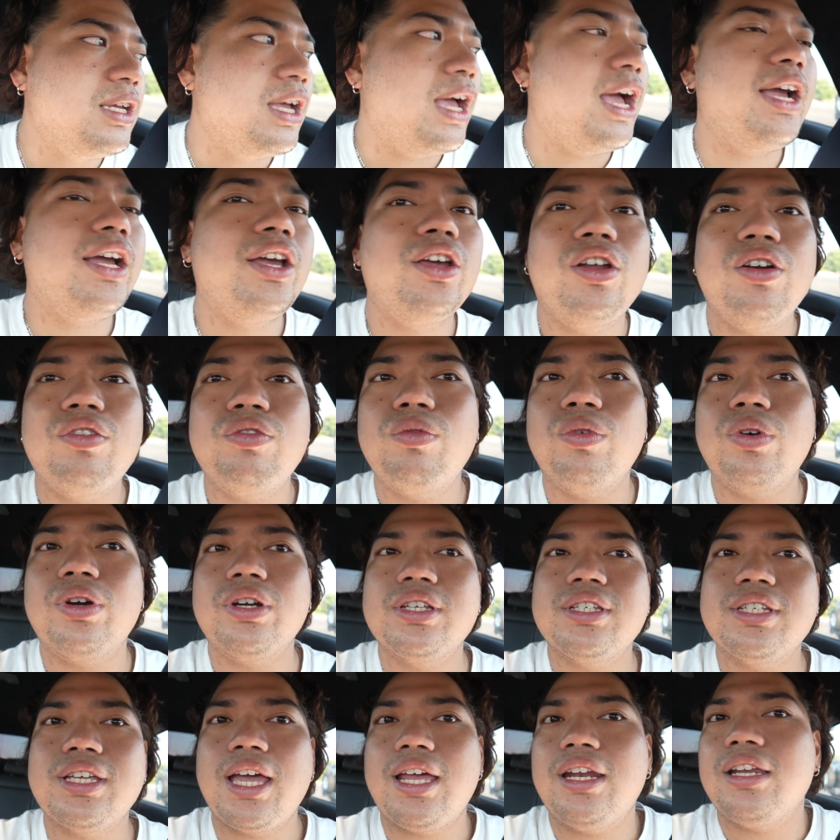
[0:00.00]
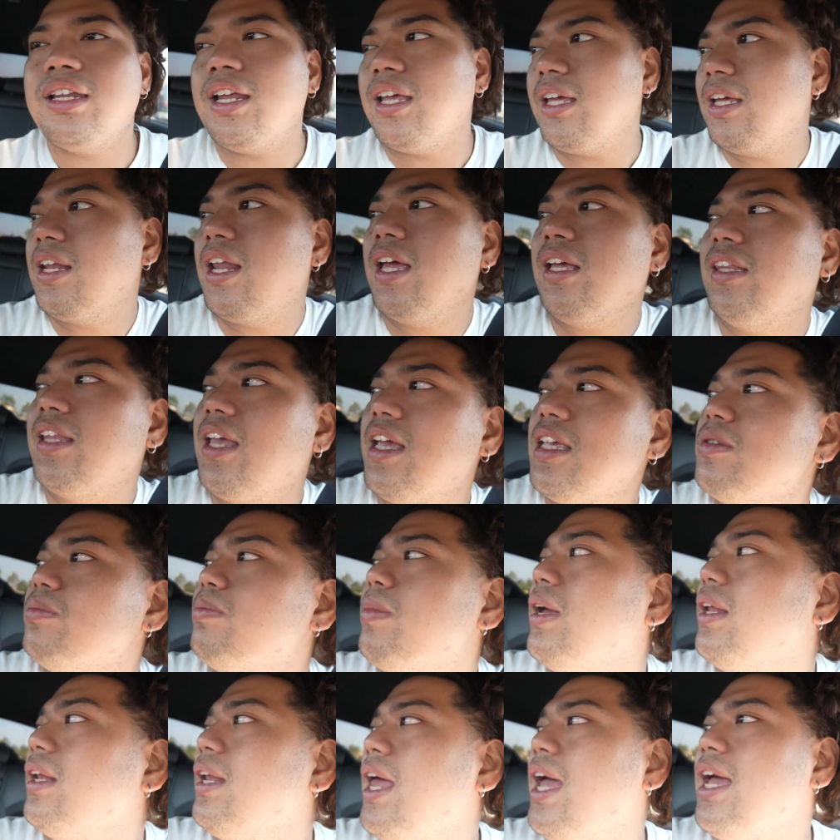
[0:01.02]
i get off work saturday like that's
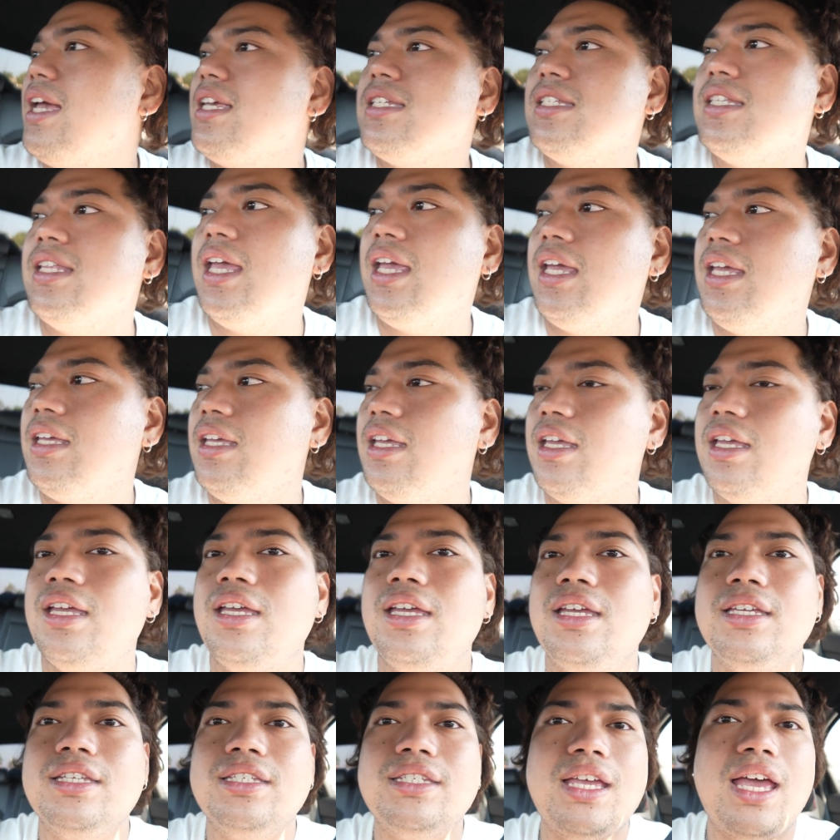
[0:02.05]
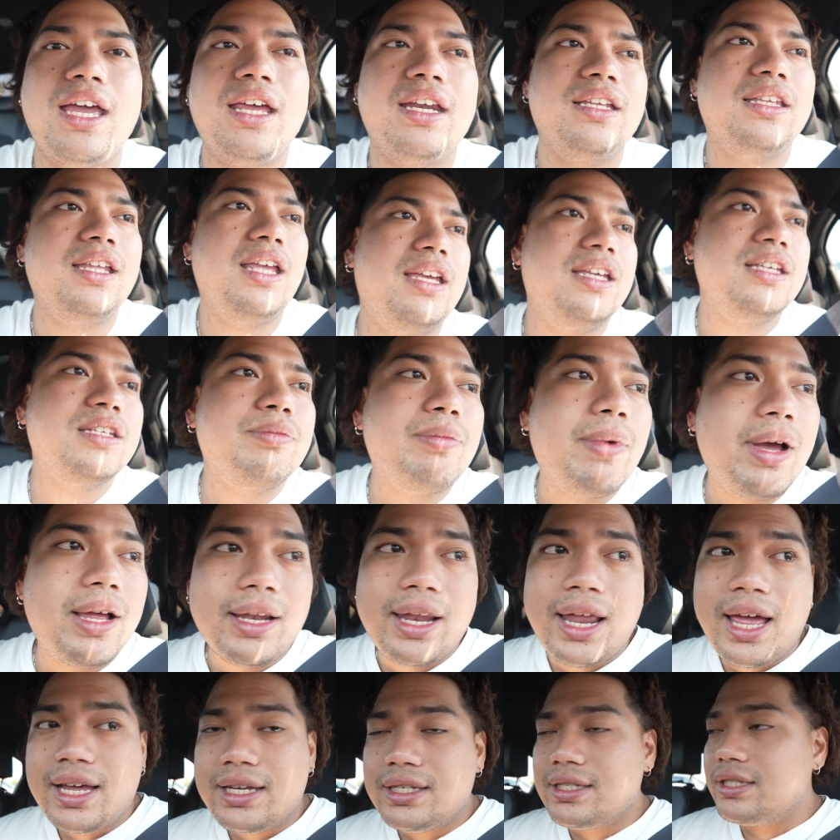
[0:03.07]
my last day saturday is my
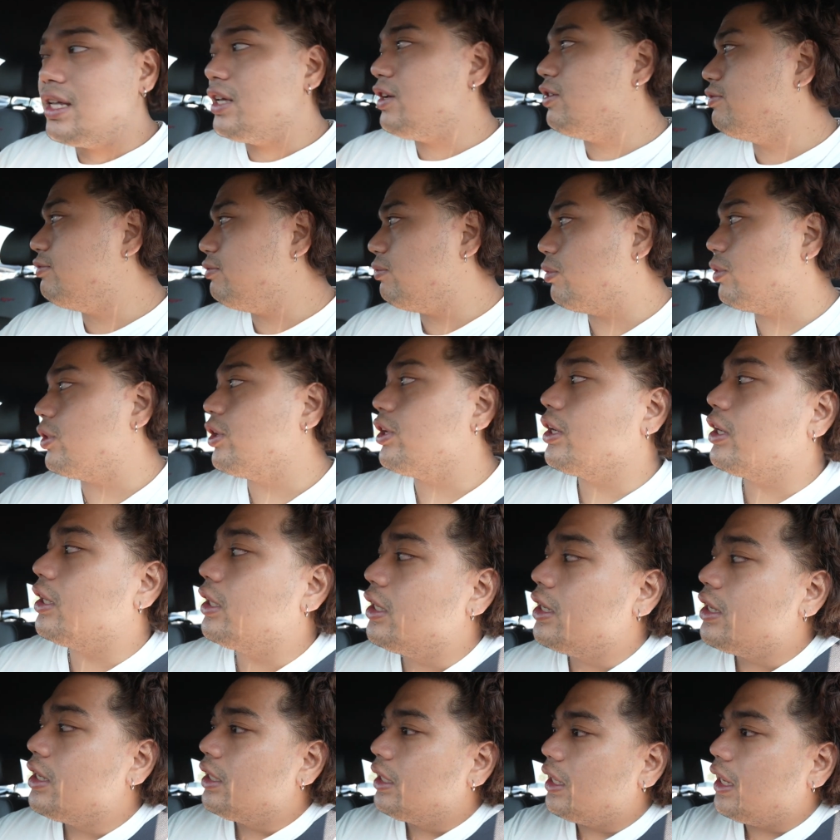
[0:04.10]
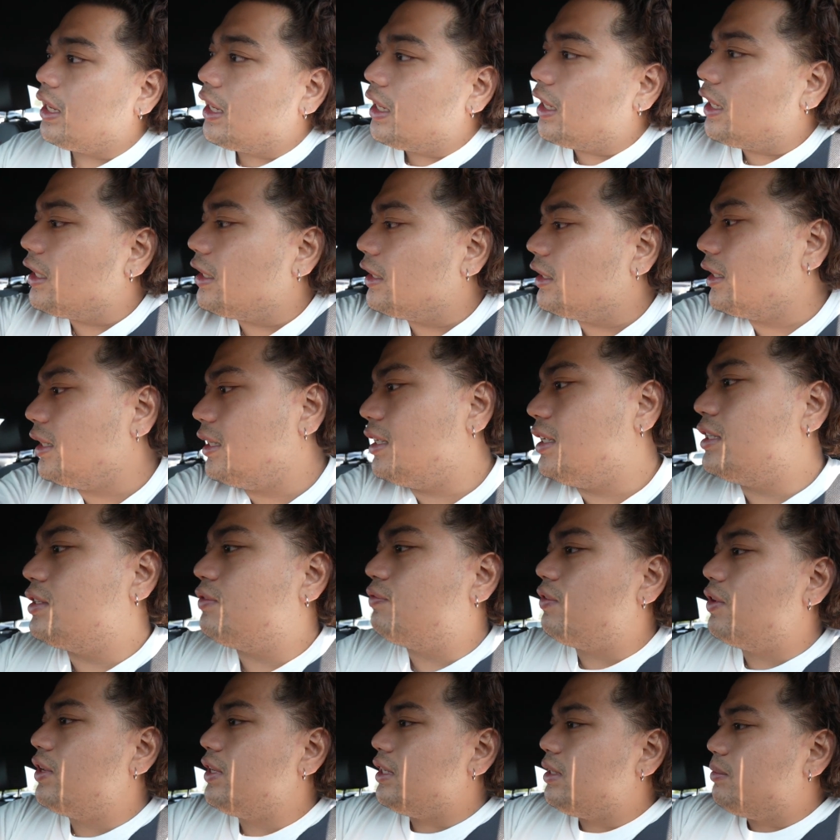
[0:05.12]
last day of work and it's
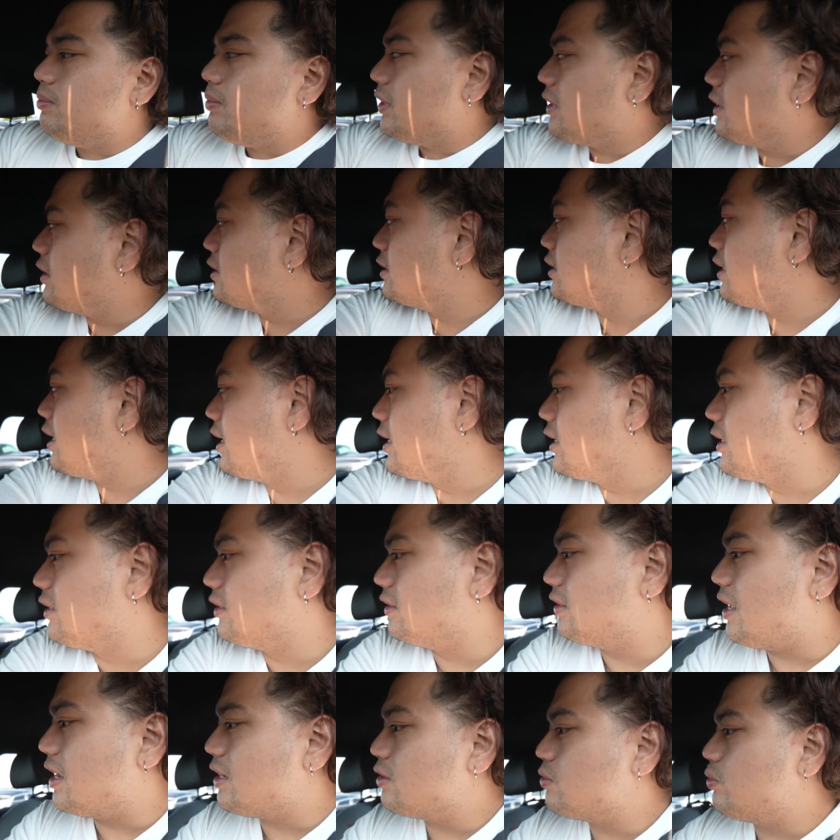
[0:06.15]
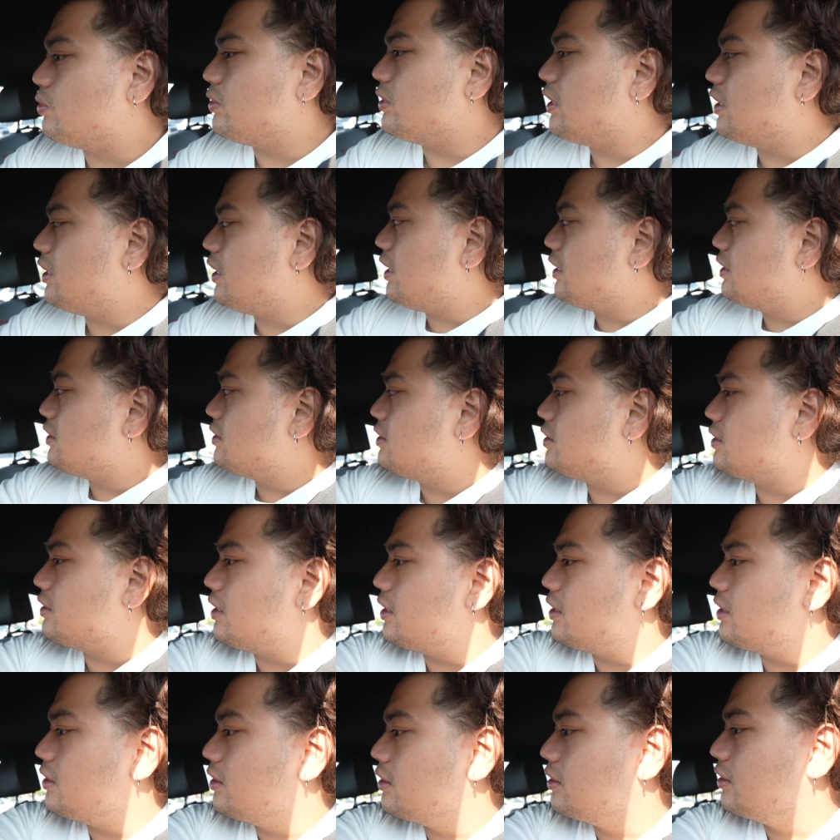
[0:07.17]
funny because like that's where the lens is
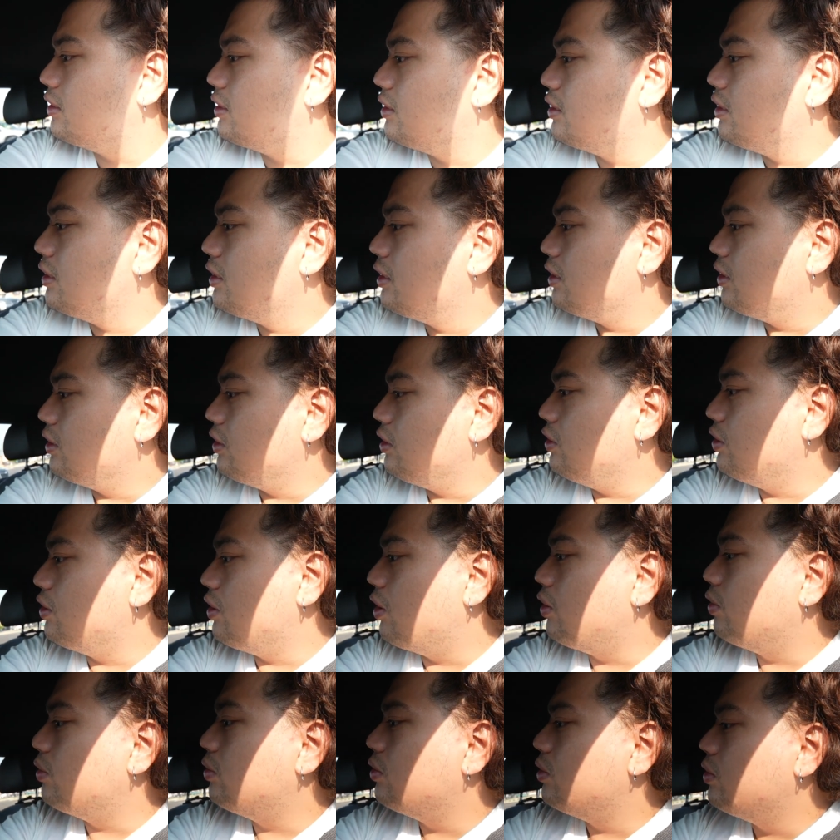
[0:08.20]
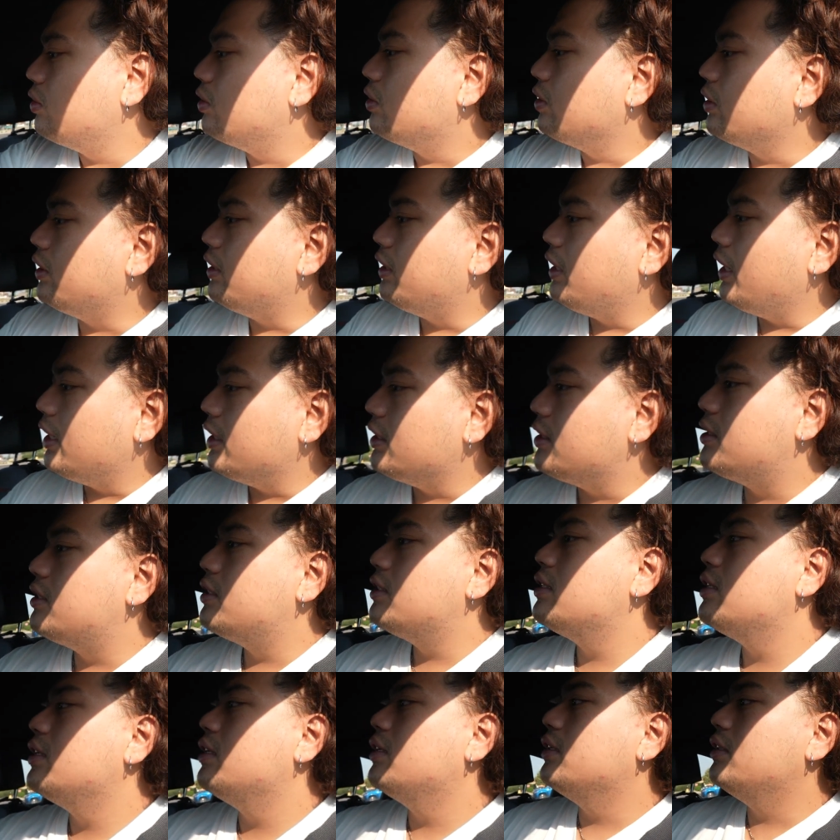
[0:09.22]
gonna you know get
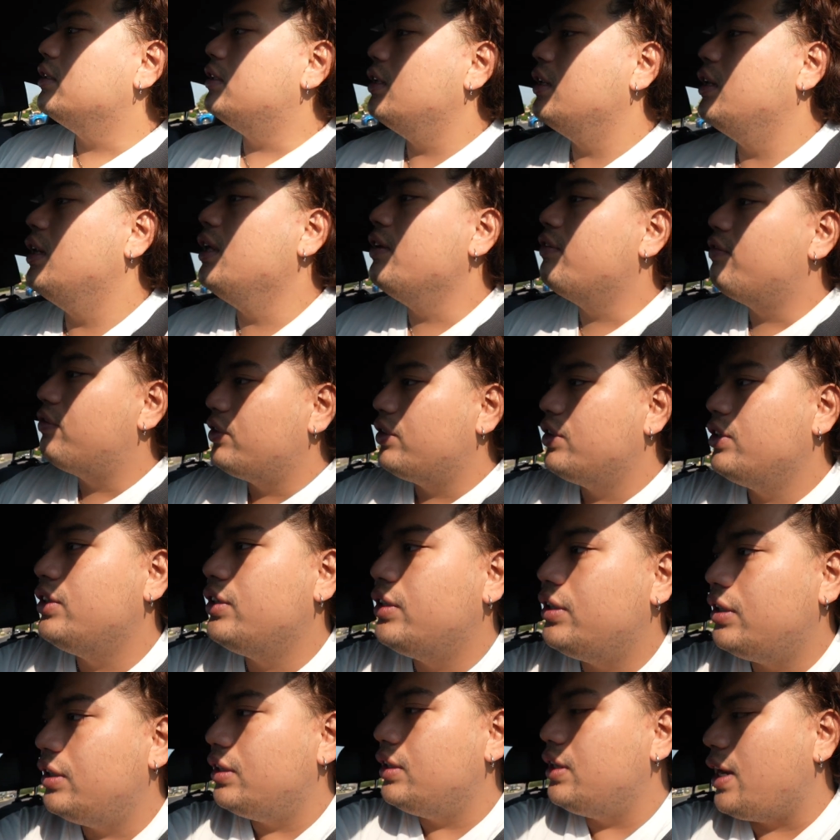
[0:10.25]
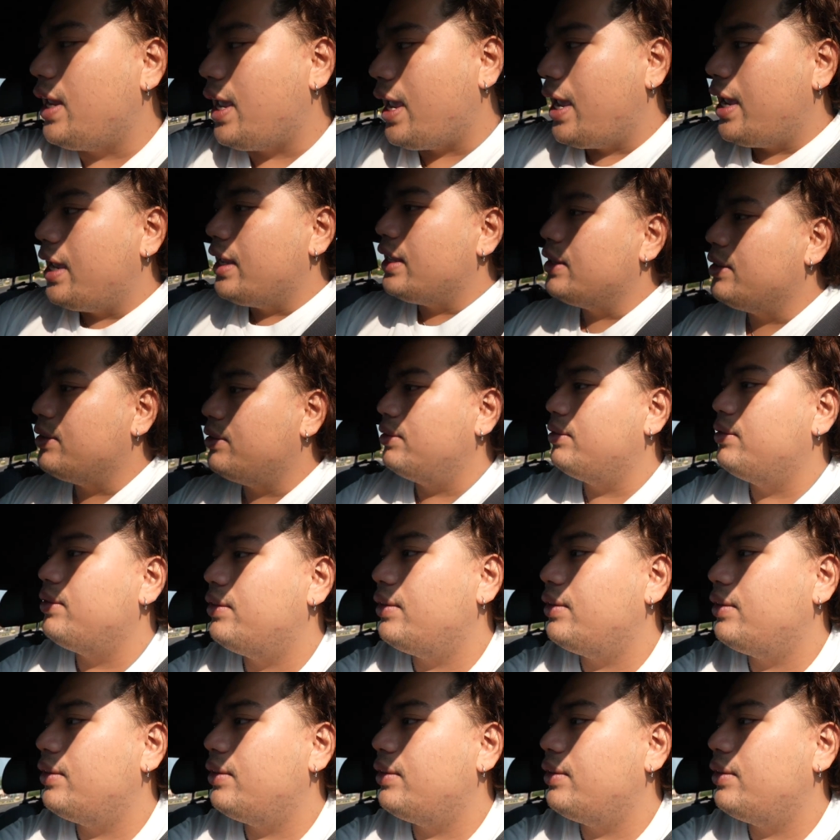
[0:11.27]
delivered and